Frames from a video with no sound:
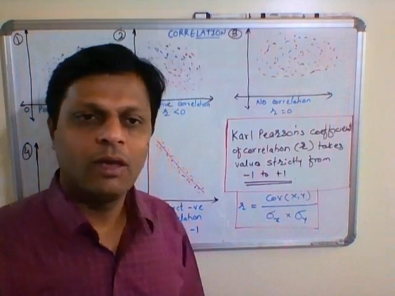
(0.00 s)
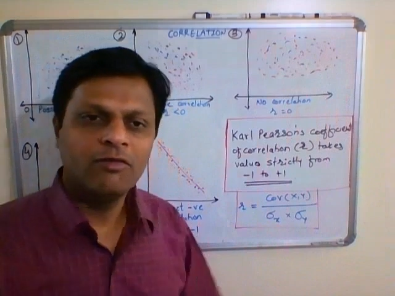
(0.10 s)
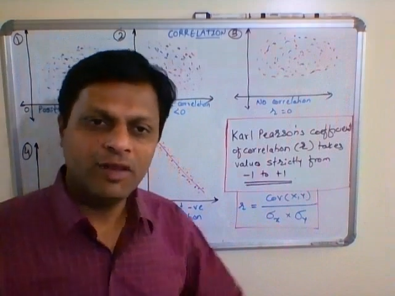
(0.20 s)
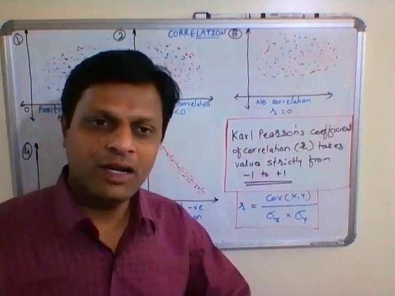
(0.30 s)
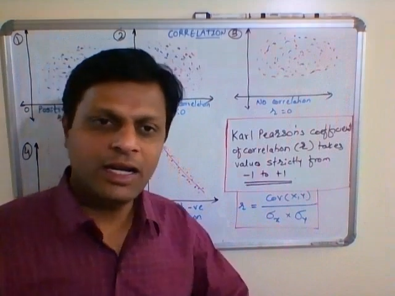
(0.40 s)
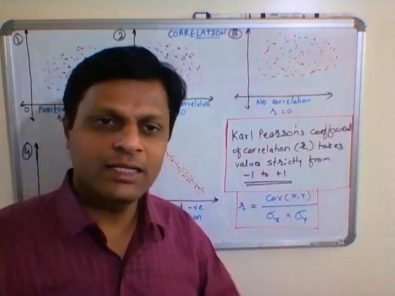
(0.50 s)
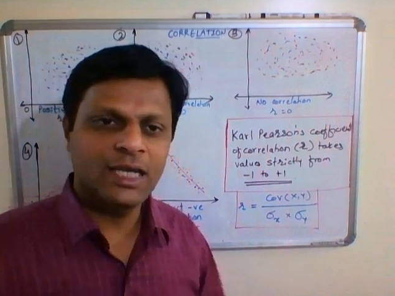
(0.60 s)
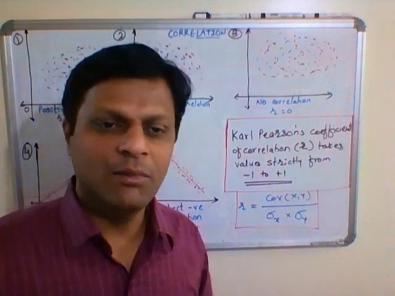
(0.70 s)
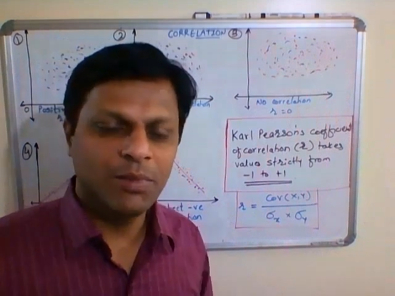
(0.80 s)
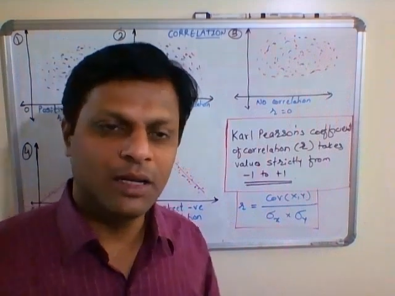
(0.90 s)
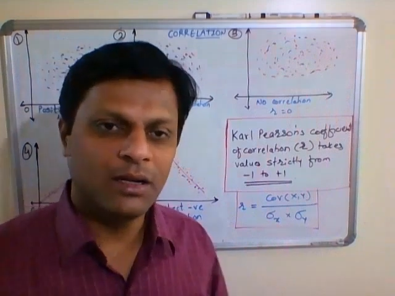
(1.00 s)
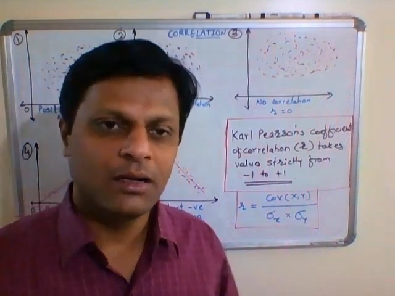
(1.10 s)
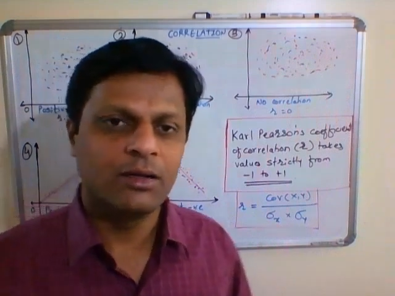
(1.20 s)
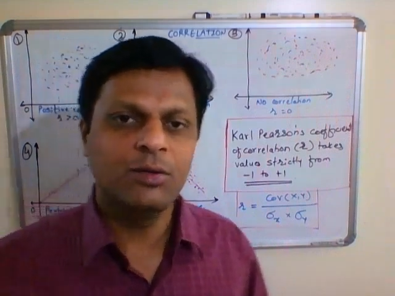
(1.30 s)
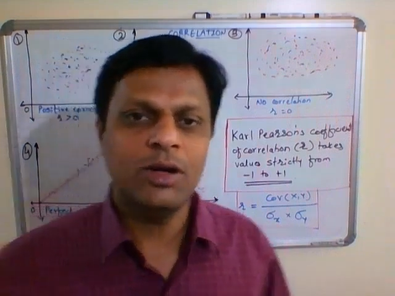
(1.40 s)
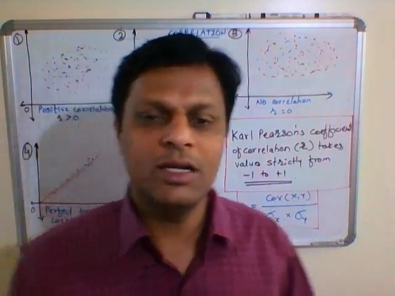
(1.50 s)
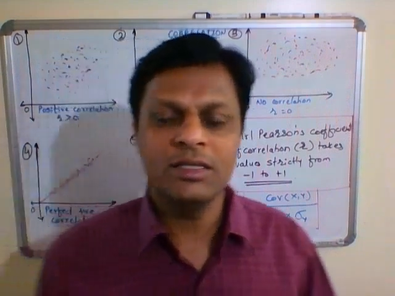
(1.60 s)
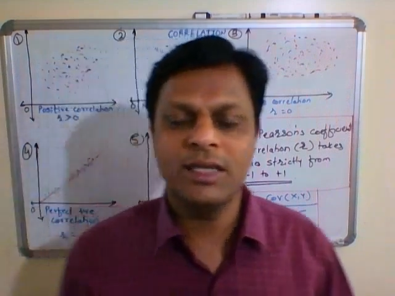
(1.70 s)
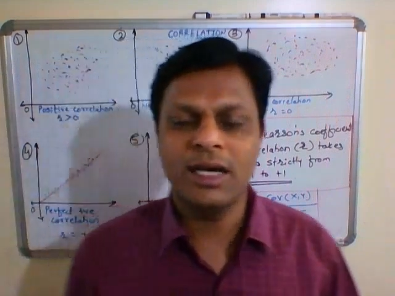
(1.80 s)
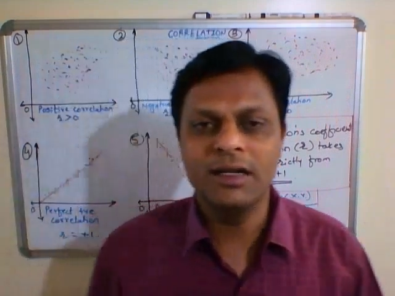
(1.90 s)
Weird example to
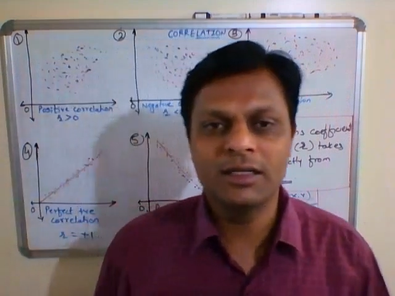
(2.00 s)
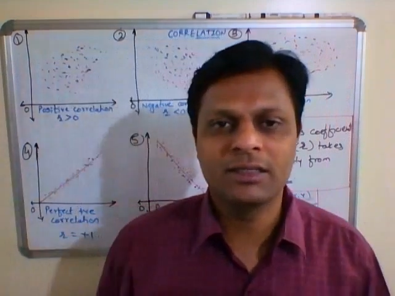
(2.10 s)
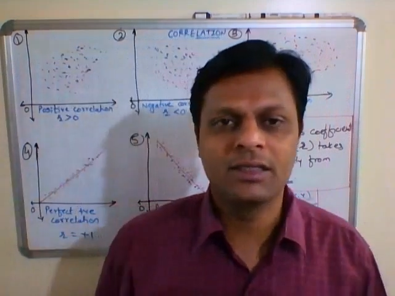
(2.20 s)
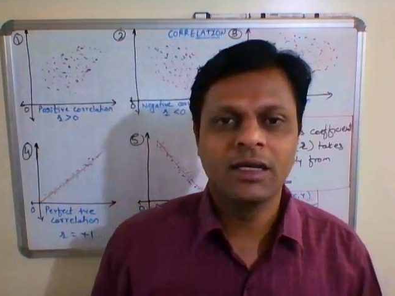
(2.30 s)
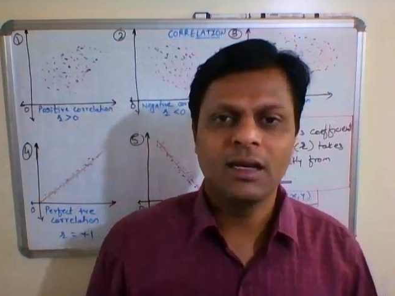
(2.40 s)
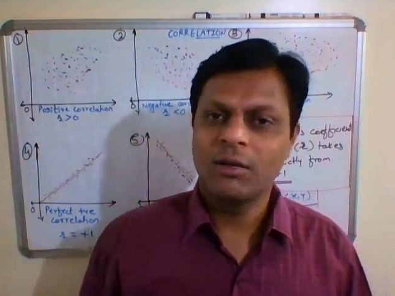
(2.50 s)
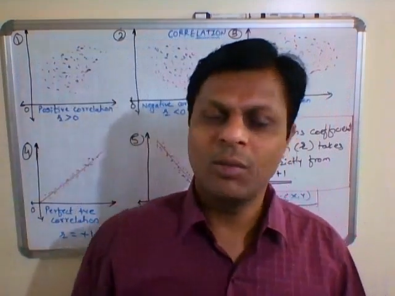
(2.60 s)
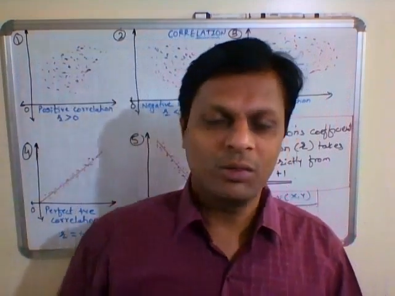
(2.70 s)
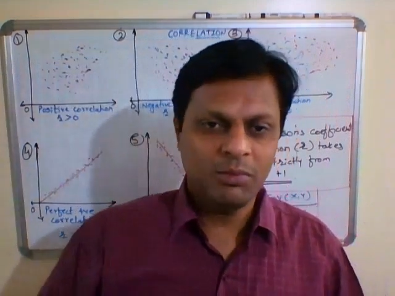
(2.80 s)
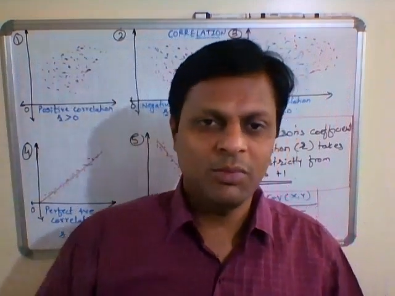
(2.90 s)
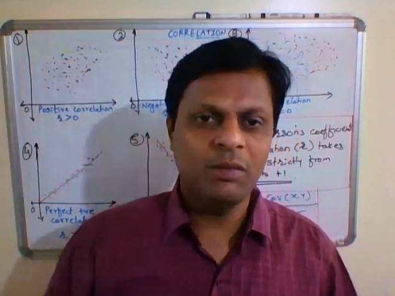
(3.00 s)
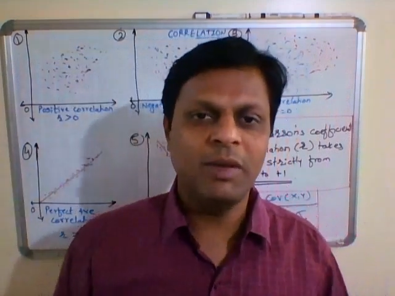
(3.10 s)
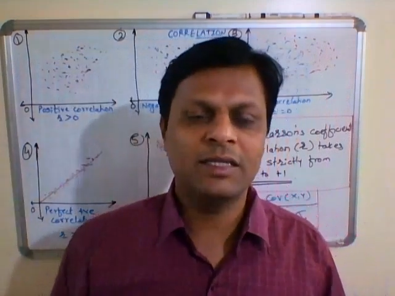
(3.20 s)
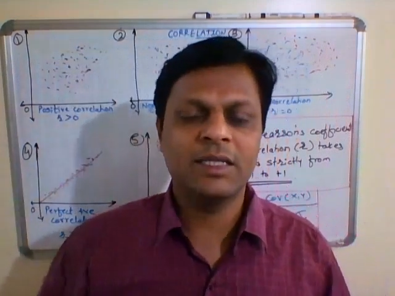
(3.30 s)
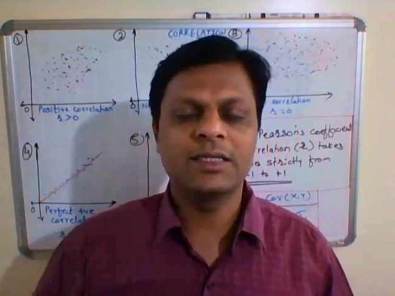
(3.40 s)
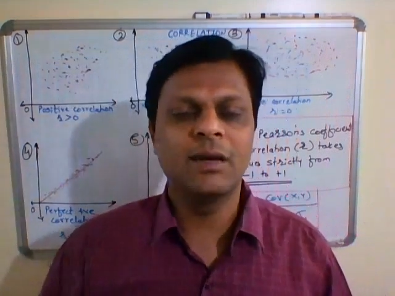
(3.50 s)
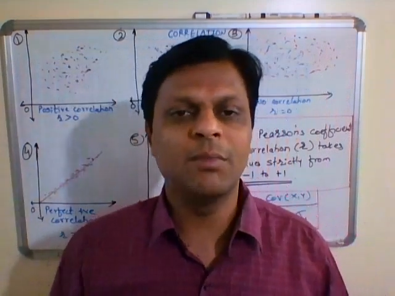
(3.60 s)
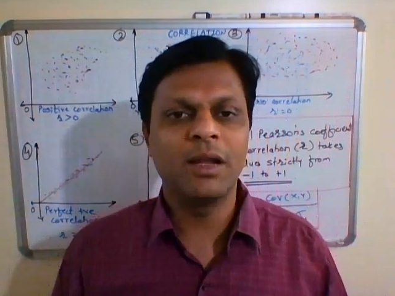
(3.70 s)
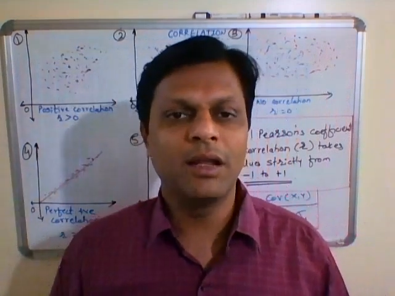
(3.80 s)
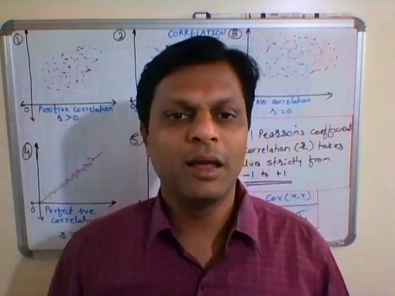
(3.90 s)
understand this, but the best
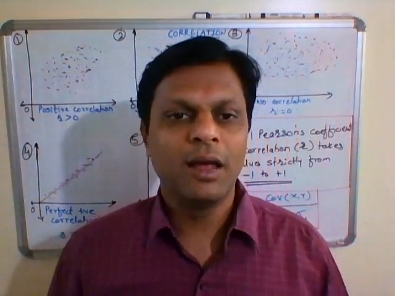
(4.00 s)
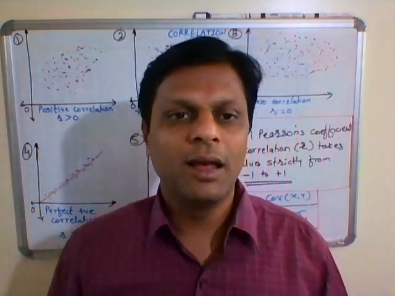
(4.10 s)
example.